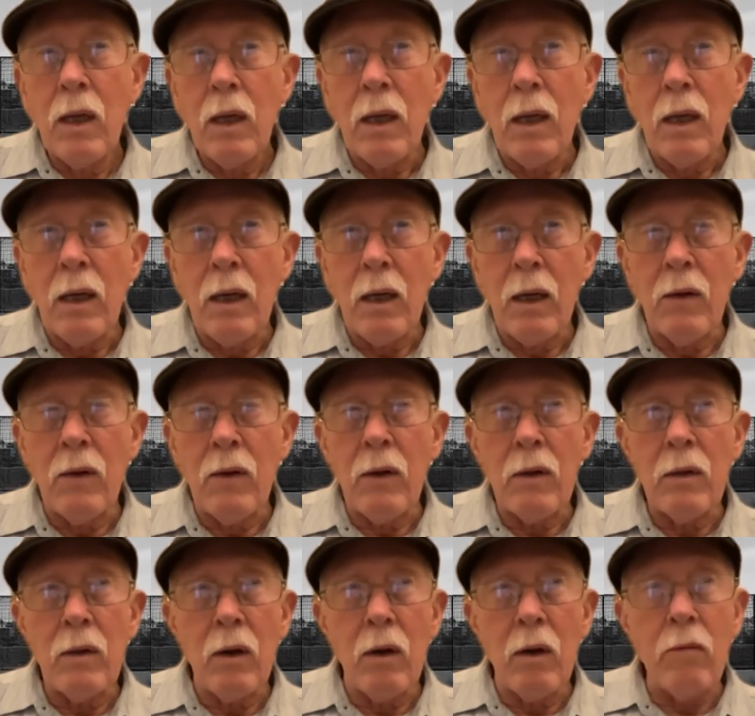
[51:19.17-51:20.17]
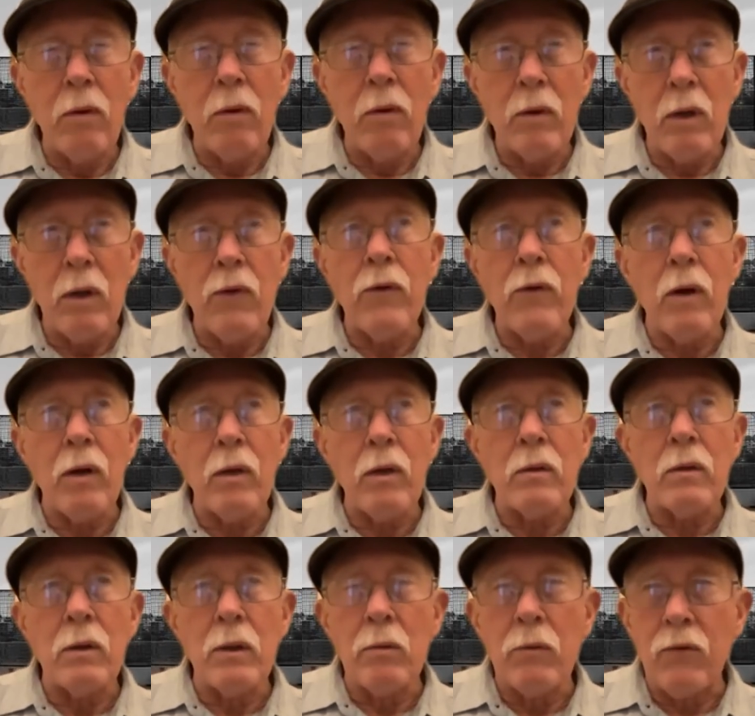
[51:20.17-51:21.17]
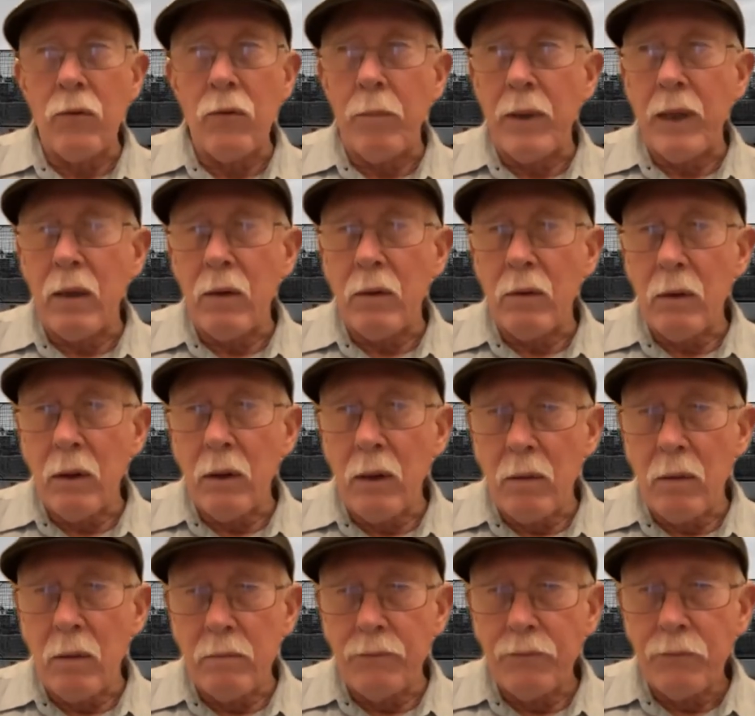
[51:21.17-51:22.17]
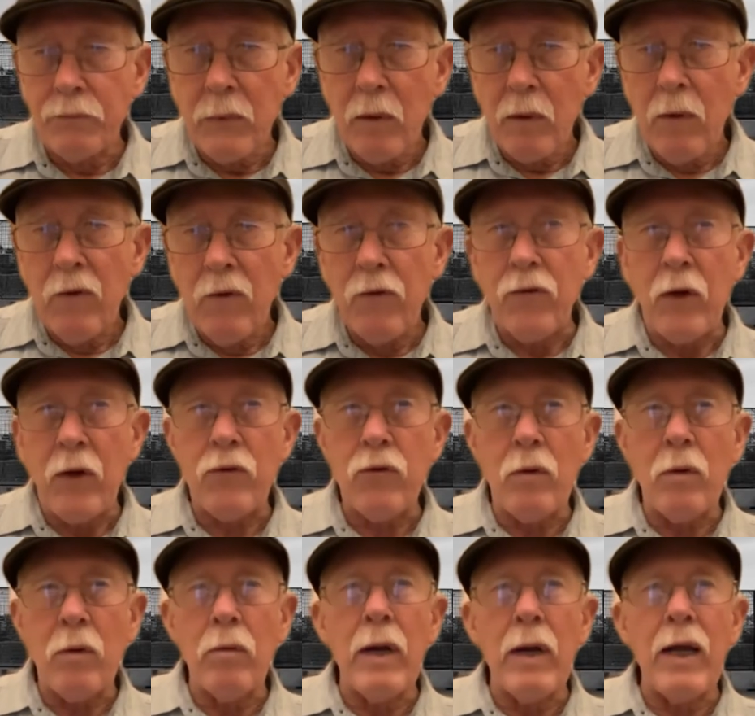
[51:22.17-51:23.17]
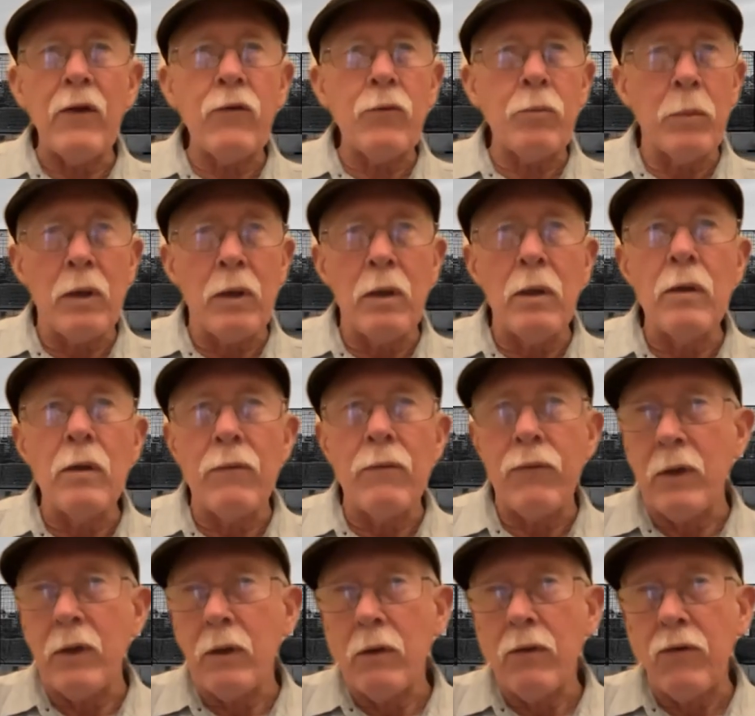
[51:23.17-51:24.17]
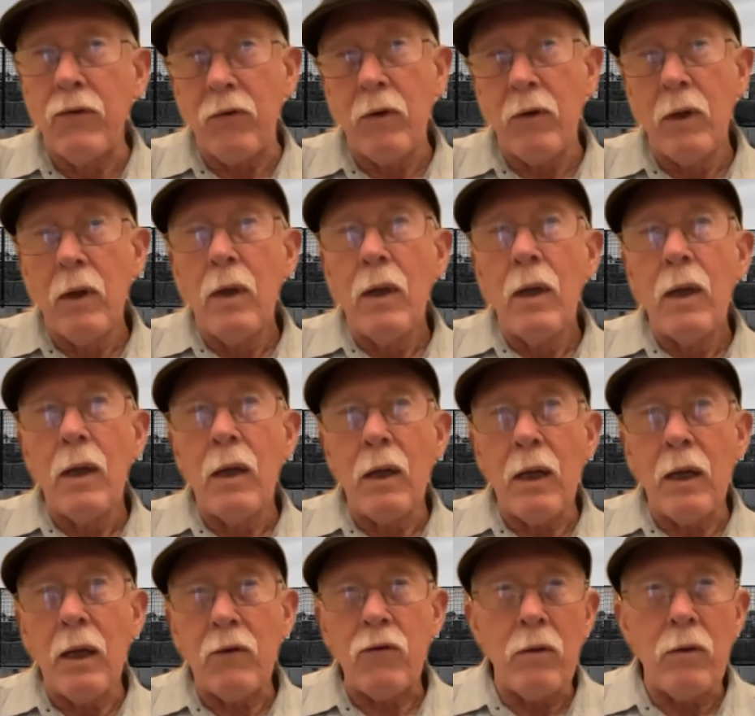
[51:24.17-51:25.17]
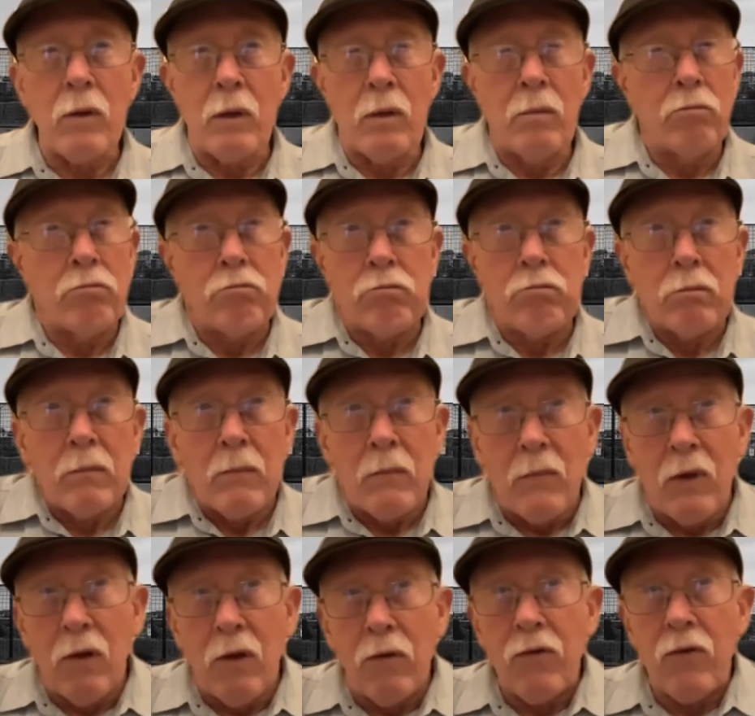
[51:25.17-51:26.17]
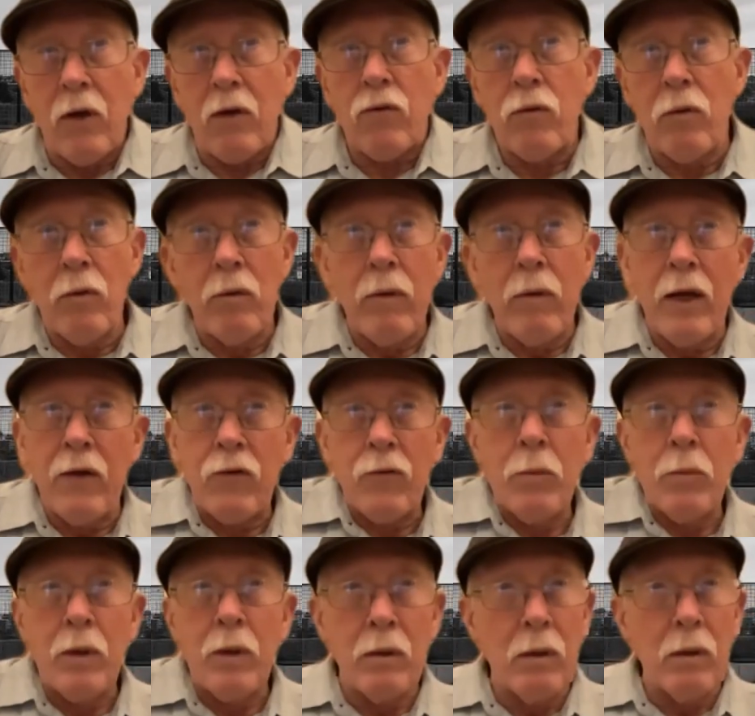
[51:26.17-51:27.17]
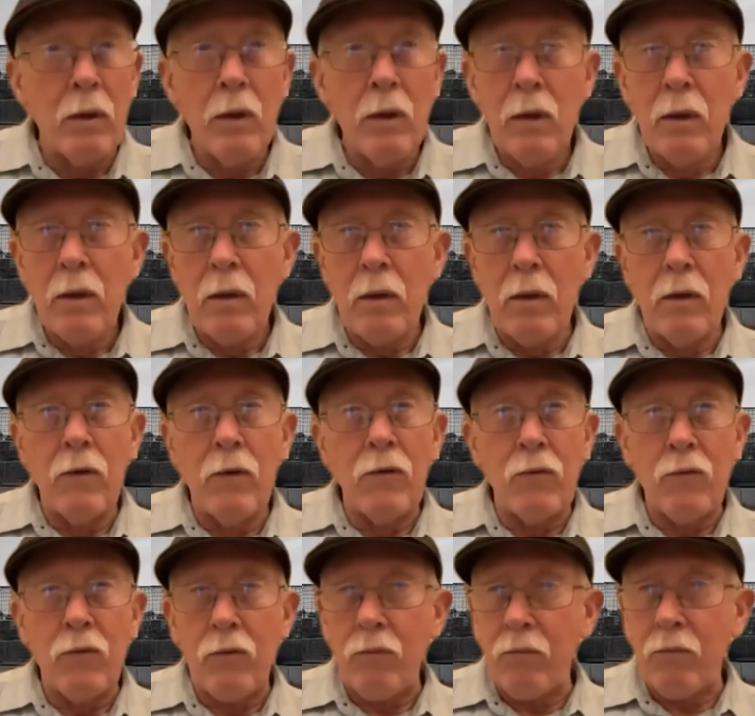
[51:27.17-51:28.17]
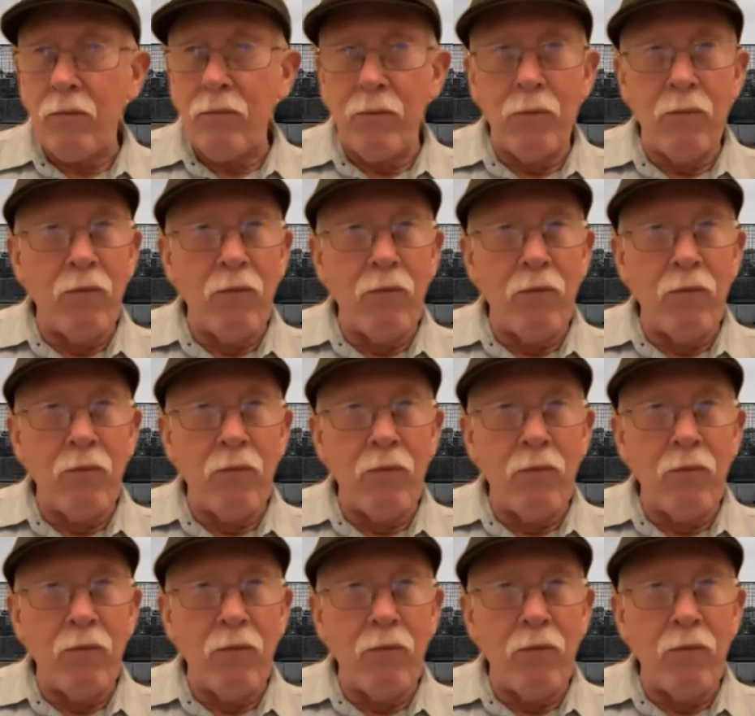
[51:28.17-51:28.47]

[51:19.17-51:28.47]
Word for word: And you know, I wrote another article that was about um, sexual harassment in the fields, and actually, you know, sexual harassment is